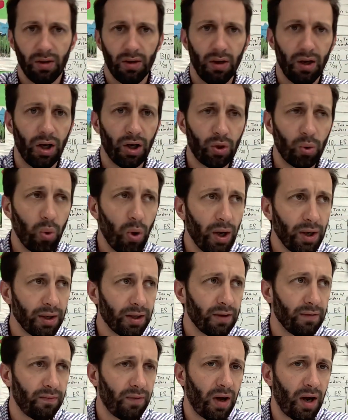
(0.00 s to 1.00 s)
aquatic
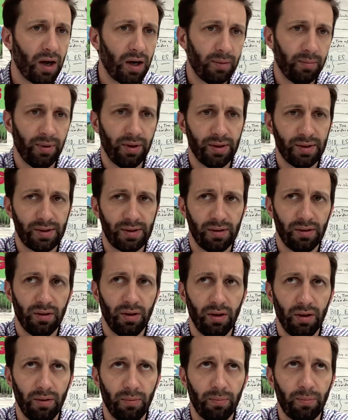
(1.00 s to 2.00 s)
environments
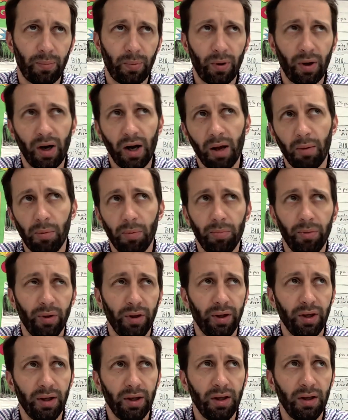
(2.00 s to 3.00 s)

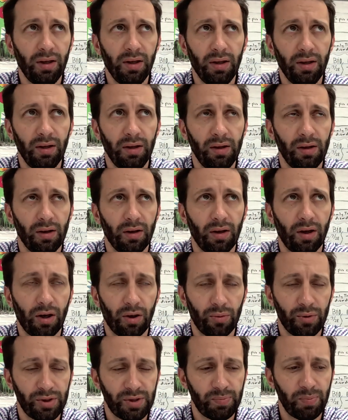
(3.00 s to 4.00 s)
probably are
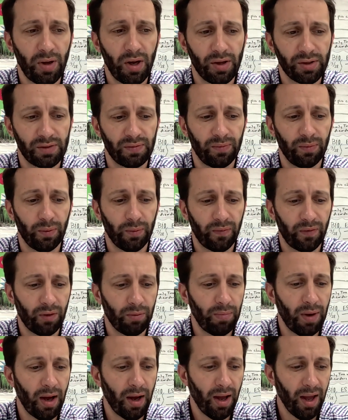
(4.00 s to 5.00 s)
responsible for
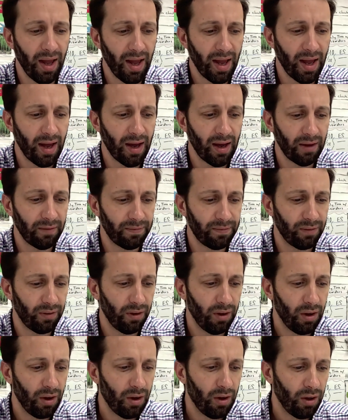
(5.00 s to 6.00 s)
about half
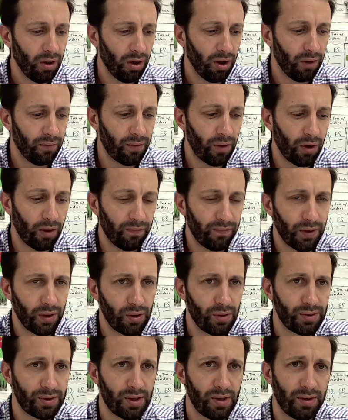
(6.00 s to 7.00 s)
of all
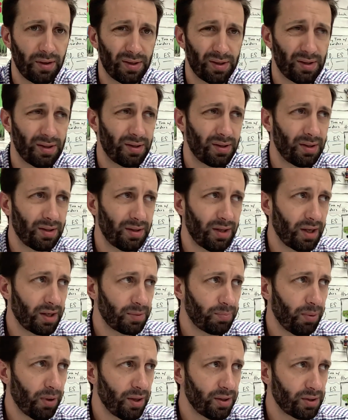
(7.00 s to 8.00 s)
photosynthesis that takes
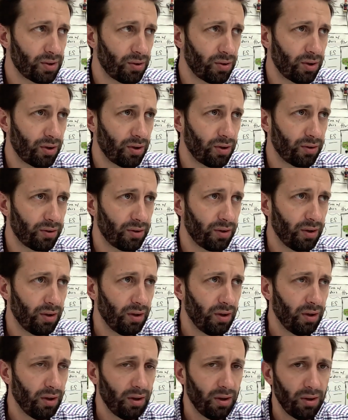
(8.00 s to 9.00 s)
place on Earth,
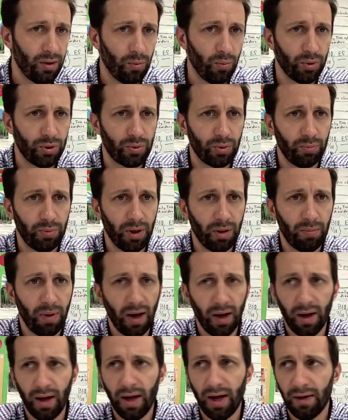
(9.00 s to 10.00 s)
which would be
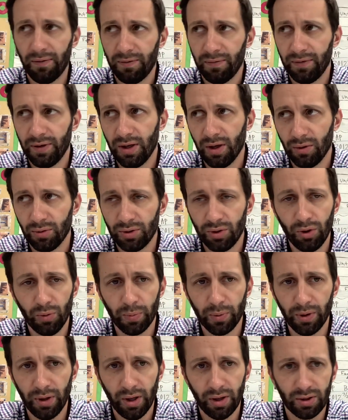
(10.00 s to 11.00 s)
about half of the O2
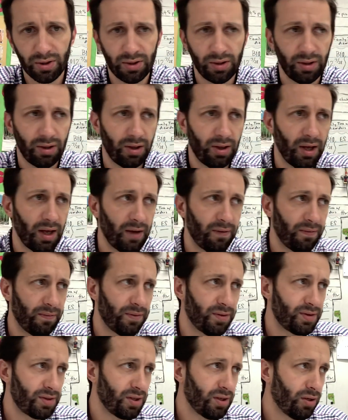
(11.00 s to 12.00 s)
production and half of
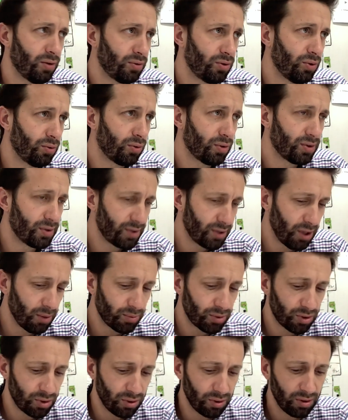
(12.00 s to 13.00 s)
the CO2
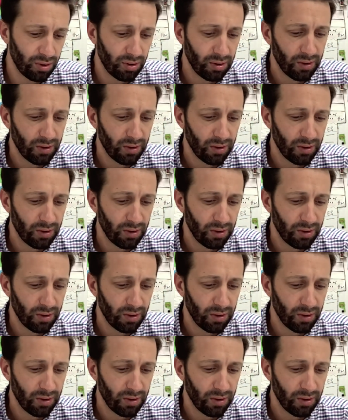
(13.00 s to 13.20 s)
consumption.